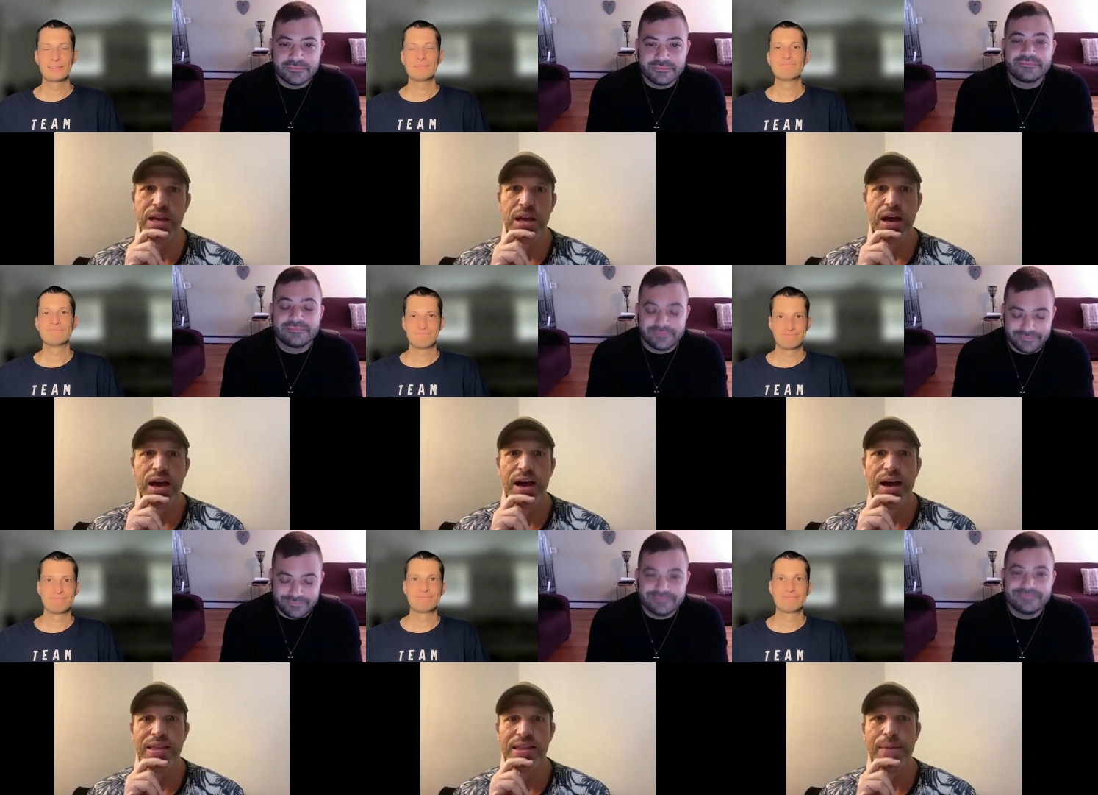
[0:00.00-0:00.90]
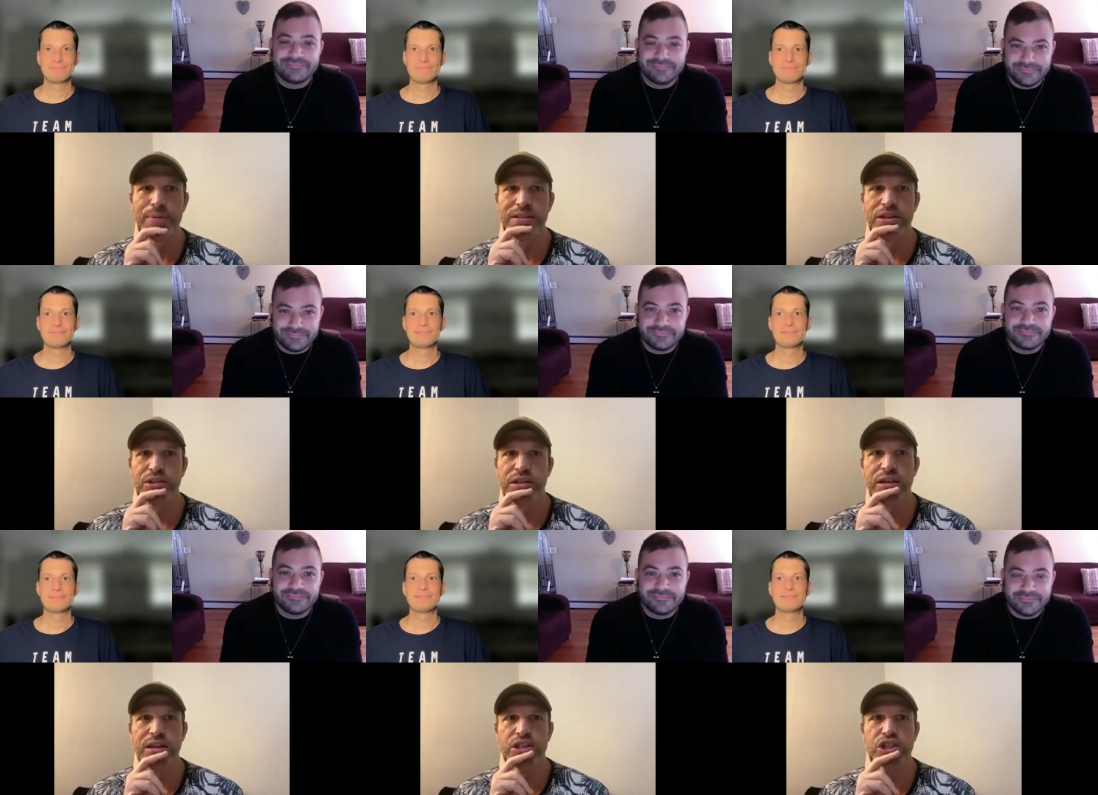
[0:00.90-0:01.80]
Speaker 1: And that potentially is going
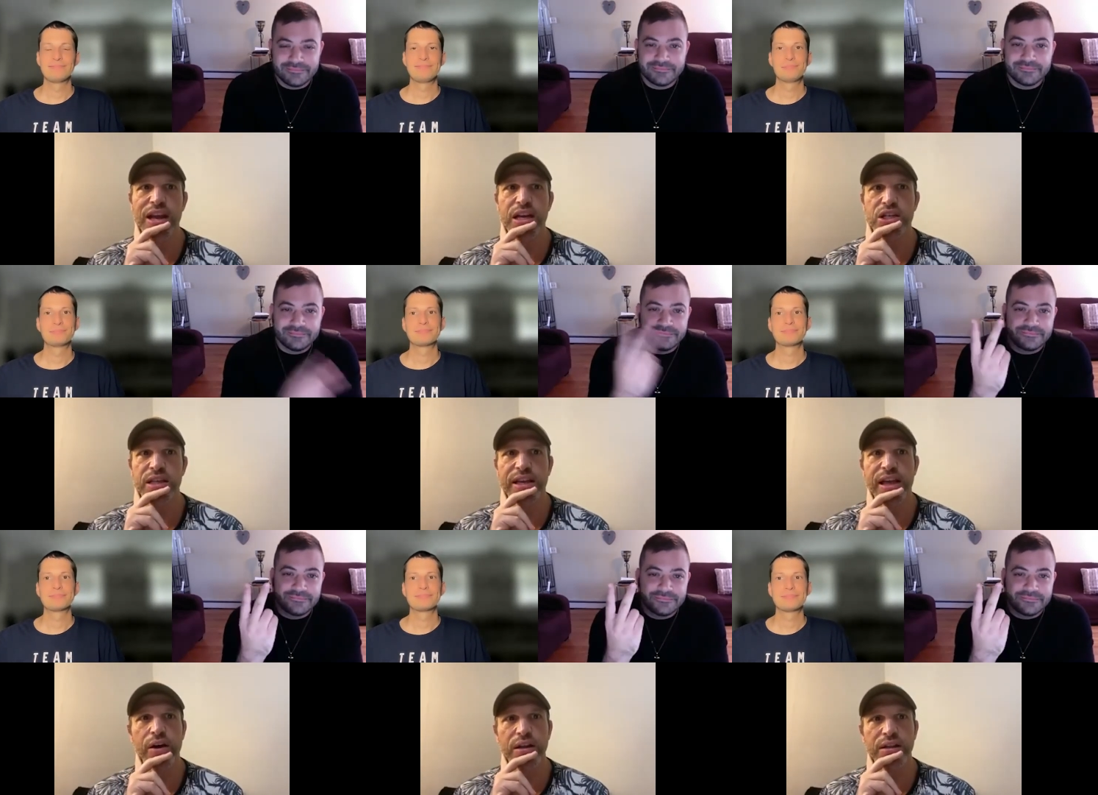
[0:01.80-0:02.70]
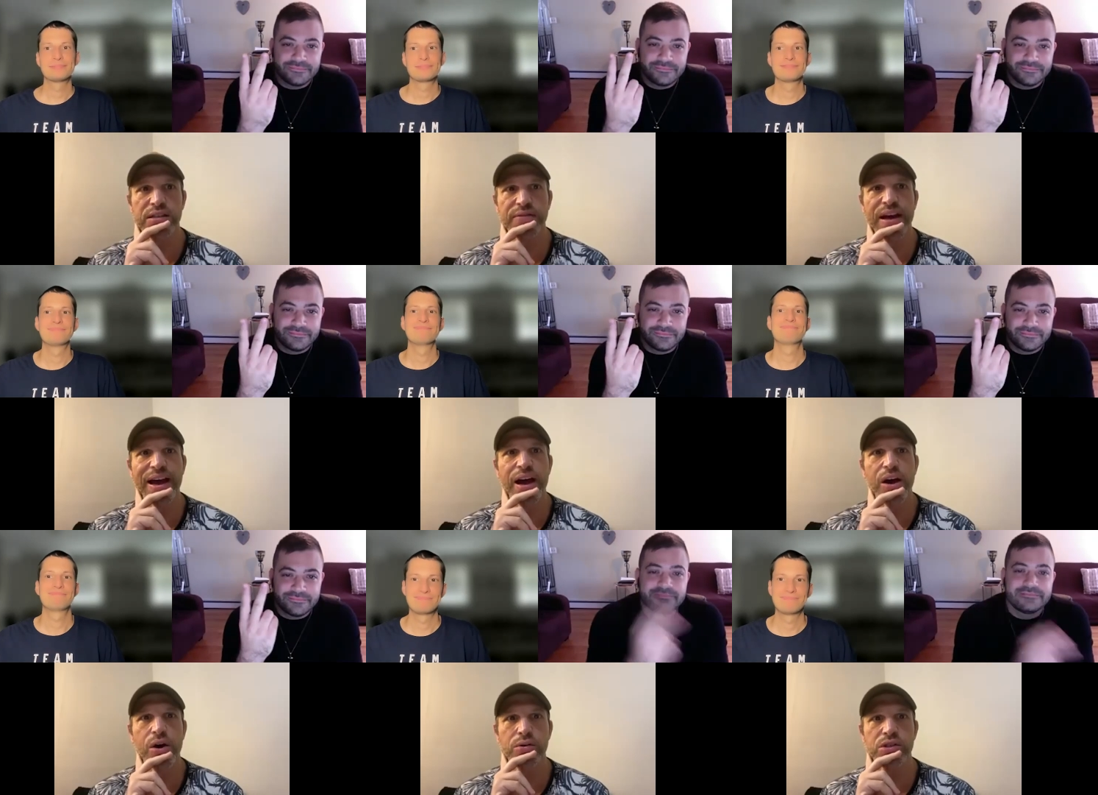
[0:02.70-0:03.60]
to change the calculus of the
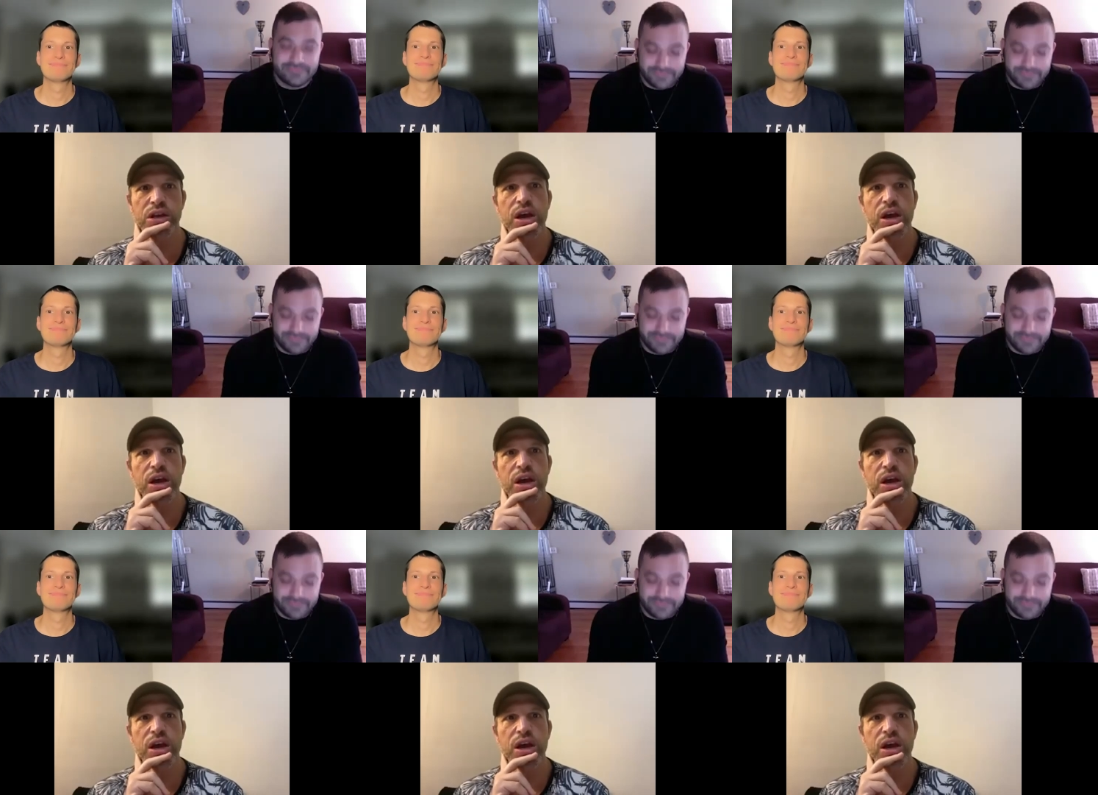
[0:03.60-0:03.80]
house.